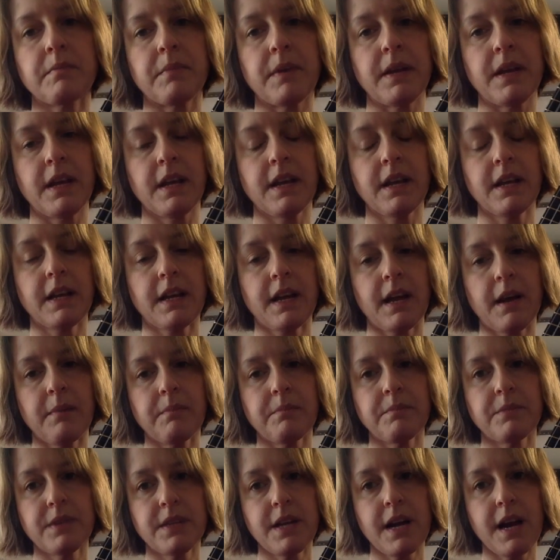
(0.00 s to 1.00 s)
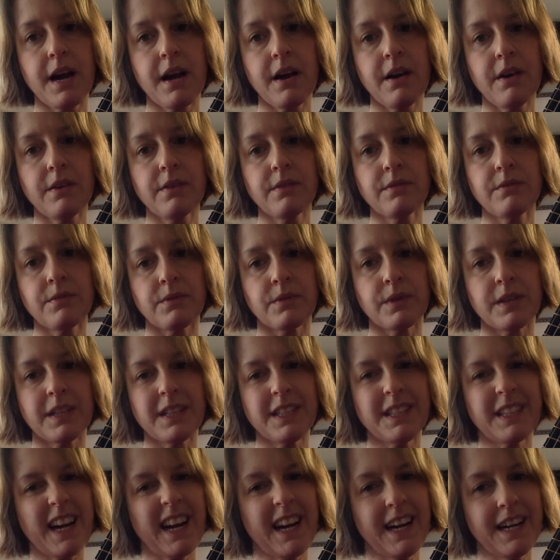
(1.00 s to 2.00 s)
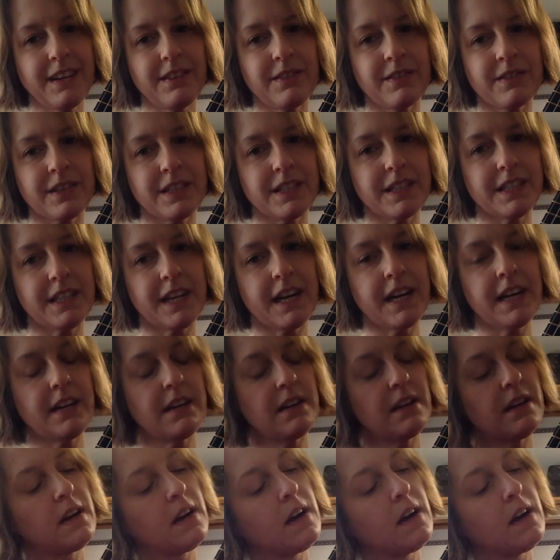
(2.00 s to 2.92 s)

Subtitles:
being kept down really tight, really tight.